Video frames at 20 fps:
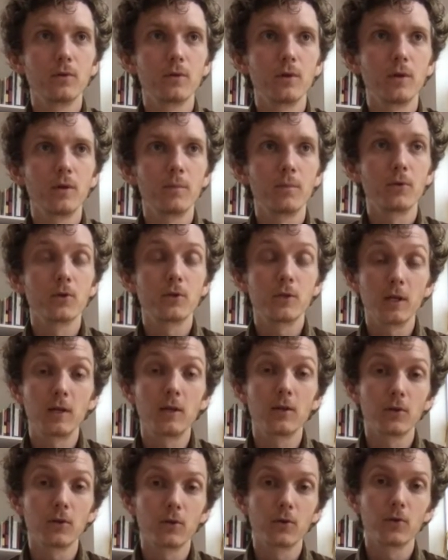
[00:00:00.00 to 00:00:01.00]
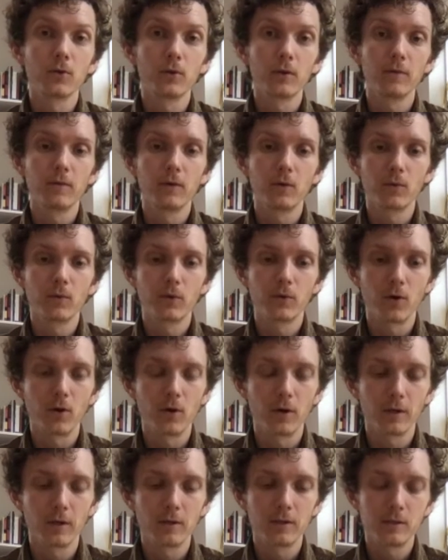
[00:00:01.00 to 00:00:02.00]
in particular who are living with
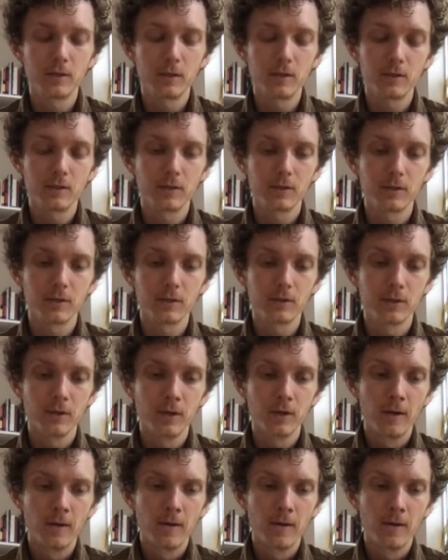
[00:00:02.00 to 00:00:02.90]
chronic diseases,